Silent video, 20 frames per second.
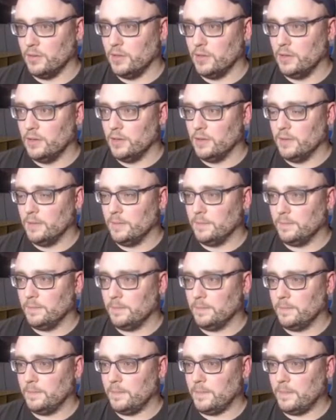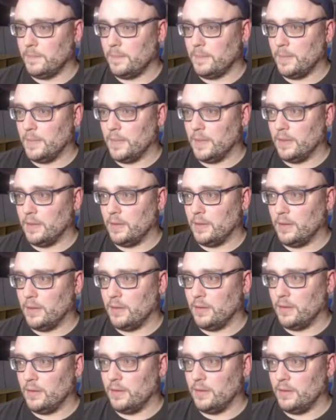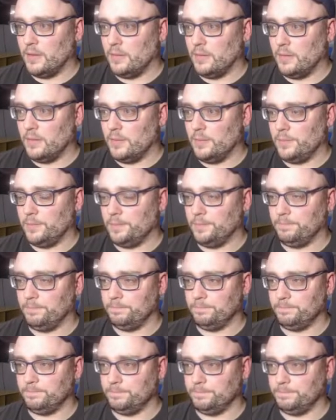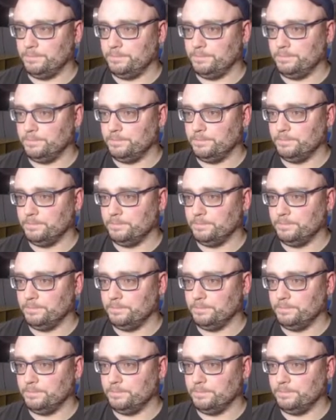(silence)